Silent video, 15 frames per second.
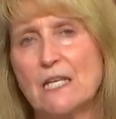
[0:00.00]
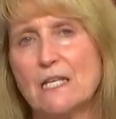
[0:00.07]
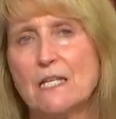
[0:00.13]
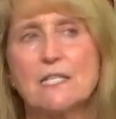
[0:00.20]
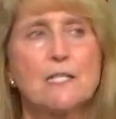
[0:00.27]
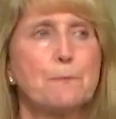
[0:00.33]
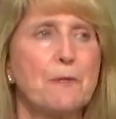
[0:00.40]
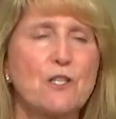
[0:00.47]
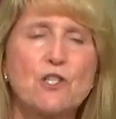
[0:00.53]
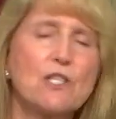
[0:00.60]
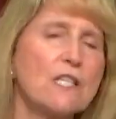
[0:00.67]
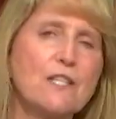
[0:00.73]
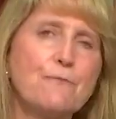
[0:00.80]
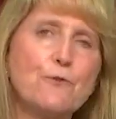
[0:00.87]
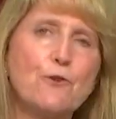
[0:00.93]

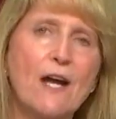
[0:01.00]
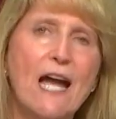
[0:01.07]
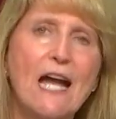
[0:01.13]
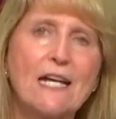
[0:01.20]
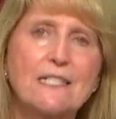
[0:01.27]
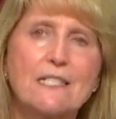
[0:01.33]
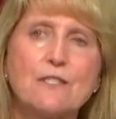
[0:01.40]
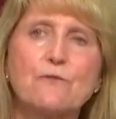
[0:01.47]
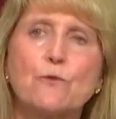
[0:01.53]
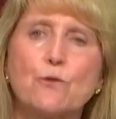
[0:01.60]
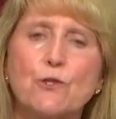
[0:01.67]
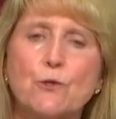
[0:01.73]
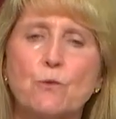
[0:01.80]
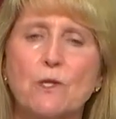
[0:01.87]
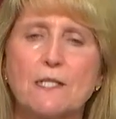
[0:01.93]
especially if you're active
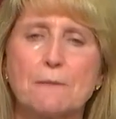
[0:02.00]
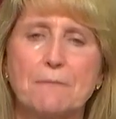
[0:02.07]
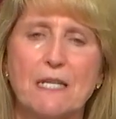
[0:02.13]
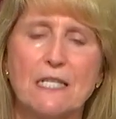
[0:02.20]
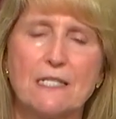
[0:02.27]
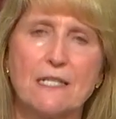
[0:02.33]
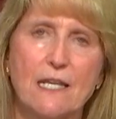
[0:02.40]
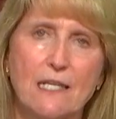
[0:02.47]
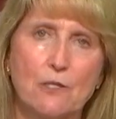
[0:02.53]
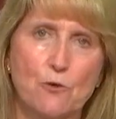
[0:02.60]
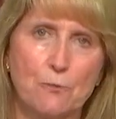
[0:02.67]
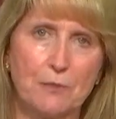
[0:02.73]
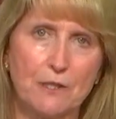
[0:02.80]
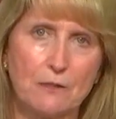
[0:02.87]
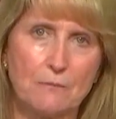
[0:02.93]
or you want to maintain
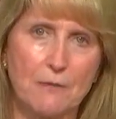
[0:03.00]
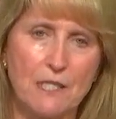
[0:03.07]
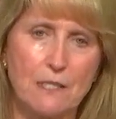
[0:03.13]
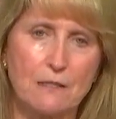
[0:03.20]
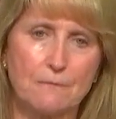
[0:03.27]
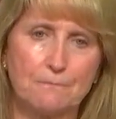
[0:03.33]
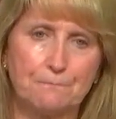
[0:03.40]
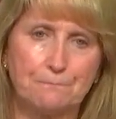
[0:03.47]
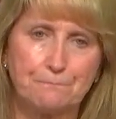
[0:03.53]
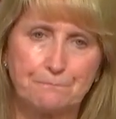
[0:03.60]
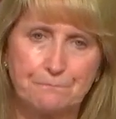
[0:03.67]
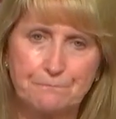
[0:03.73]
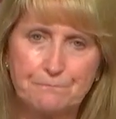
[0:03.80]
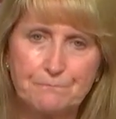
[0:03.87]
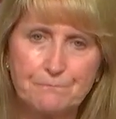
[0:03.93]
or build muscle.
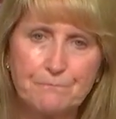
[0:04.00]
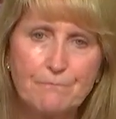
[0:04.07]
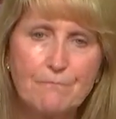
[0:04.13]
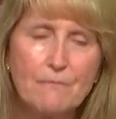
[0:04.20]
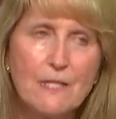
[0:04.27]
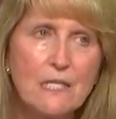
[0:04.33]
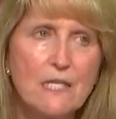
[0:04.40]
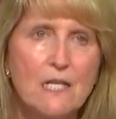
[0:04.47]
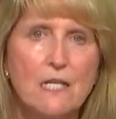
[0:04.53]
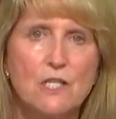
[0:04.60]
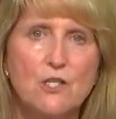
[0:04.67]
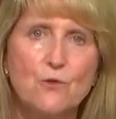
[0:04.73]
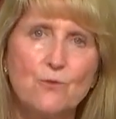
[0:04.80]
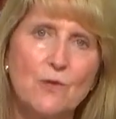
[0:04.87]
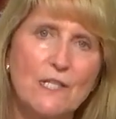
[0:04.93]

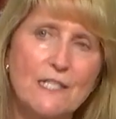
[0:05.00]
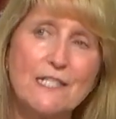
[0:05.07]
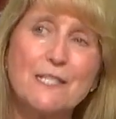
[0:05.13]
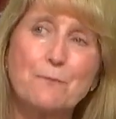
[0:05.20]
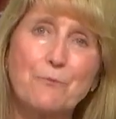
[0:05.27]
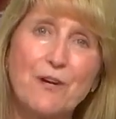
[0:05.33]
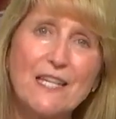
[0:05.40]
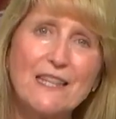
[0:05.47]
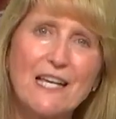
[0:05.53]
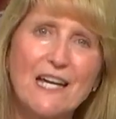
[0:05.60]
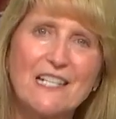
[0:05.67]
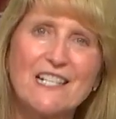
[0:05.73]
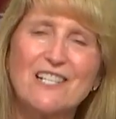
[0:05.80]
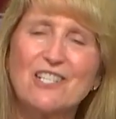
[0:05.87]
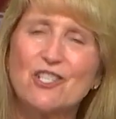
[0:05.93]
You want to spread
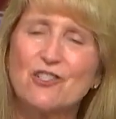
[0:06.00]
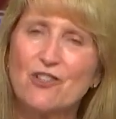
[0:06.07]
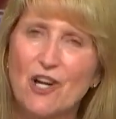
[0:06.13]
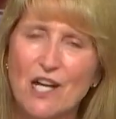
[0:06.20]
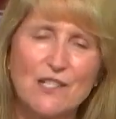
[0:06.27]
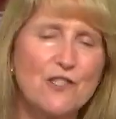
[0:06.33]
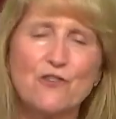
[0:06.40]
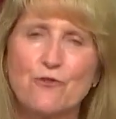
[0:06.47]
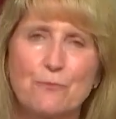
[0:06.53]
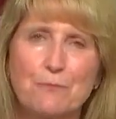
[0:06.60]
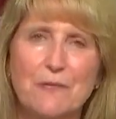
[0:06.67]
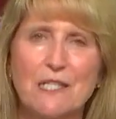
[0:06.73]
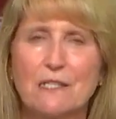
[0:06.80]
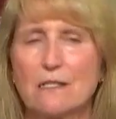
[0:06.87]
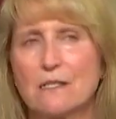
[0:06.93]
that across your
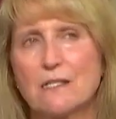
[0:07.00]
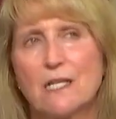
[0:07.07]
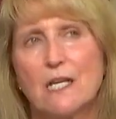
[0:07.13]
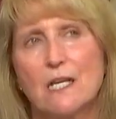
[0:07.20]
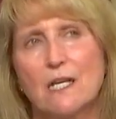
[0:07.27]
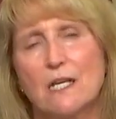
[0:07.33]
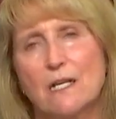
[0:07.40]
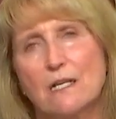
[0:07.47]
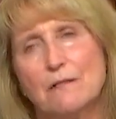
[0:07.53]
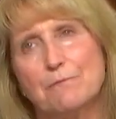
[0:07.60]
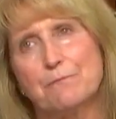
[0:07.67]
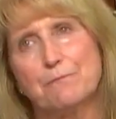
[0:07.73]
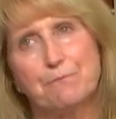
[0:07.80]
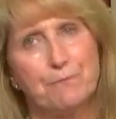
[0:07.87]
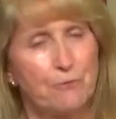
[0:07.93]
meals
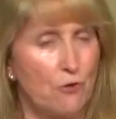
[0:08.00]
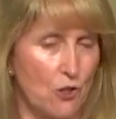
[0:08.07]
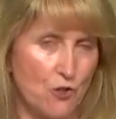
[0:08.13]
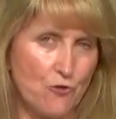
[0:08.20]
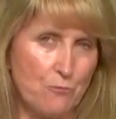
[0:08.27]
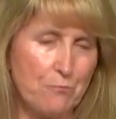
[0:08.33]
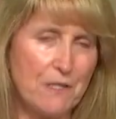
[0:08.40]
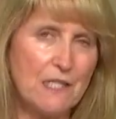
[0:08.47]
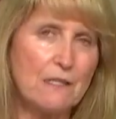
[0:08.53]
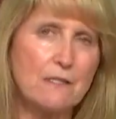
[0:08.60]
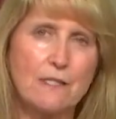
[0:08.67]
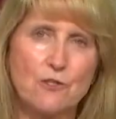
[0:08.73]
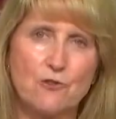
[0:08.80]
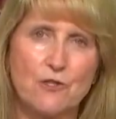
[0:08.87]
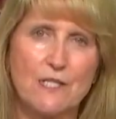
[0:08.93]

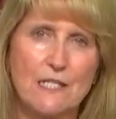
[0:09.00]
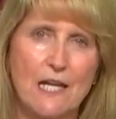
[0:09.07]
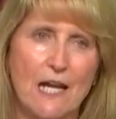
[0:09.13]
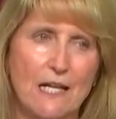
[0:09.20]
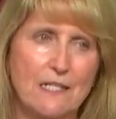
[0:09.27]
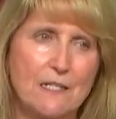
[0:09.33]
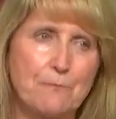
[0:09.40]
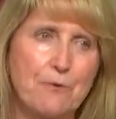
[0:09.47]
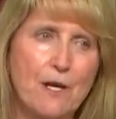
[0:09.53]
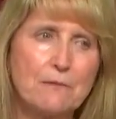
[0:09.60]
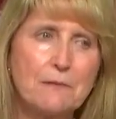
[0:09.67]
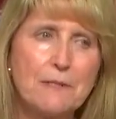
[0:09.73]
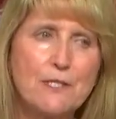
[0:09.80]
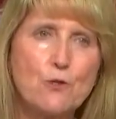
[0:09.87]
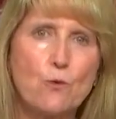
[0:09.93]
and your snacks,
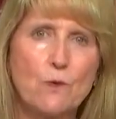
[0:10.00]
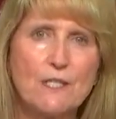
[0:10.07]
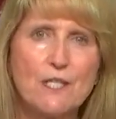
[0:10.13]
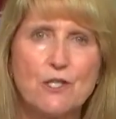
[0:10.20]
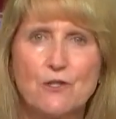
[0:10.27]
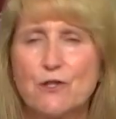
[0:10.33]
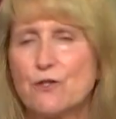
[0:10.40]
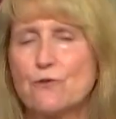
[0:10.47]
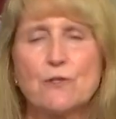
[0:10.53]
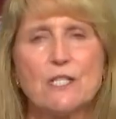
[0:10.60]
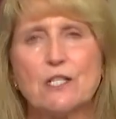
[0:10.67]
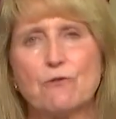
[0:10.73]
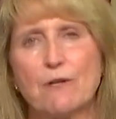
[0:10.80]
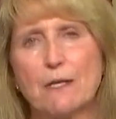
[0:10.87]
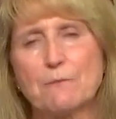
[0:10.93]
probably 20 to 30
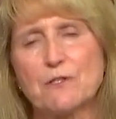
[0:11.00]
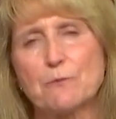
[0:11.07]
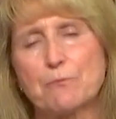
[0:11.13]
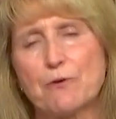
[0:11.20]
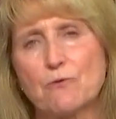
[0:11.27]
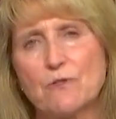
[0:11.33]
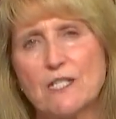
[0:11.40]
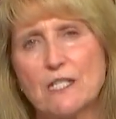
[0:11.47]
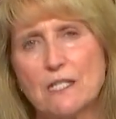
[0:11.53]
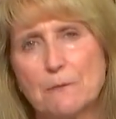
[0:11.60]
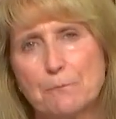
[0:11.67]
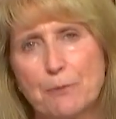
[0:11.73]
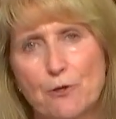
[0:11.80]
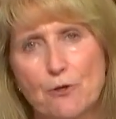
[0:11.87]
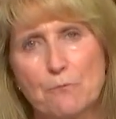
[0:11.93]
grams of protein
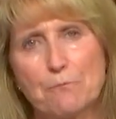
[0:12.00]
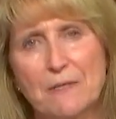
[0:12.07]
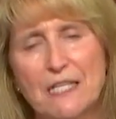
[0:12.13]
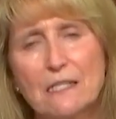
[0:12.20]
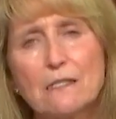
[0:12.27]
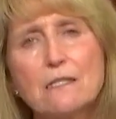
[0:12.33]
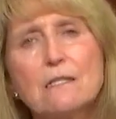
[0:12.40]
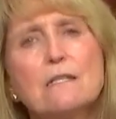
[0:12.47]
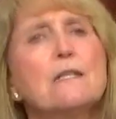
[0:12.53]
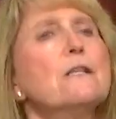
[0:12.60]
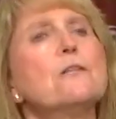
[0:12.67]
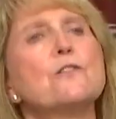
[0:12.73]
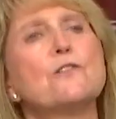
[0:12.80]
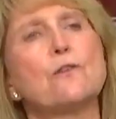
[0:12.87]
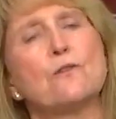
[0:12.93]
per meal
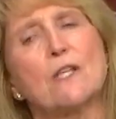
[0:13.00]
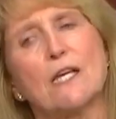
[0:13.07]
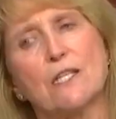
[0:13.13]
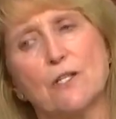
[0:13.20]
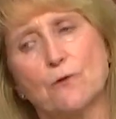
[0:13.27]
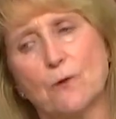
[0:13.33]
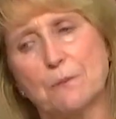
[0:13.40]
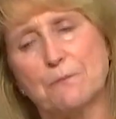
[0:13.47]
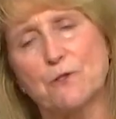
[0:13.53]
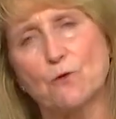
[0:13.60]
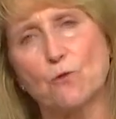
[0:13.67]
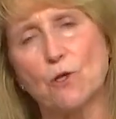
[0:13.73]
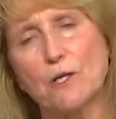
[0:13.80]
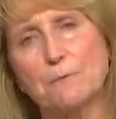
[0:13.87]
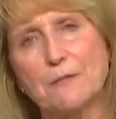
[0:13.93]
so that you
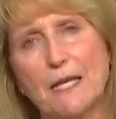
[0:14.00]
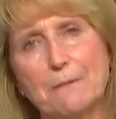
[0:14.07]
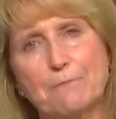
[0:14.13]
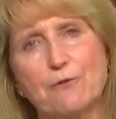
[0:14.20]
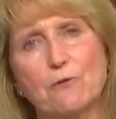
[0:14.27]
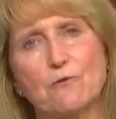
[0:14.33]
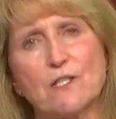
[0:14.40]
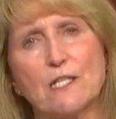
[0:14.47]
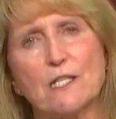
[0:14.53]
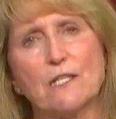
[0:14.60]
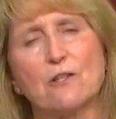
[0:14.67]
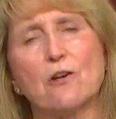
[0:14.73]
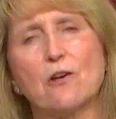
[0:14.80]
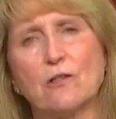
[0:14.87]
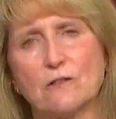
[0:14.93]
absorb that
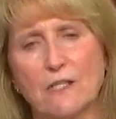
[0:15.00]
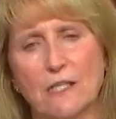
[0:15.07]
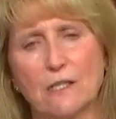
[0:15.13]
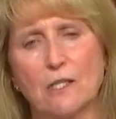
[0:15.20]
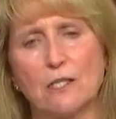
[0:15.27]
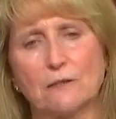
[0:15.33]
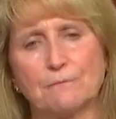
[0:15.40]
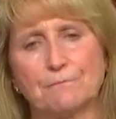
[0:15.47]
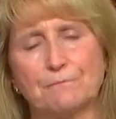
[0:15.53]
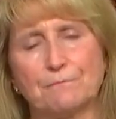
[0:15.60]
protein all day long.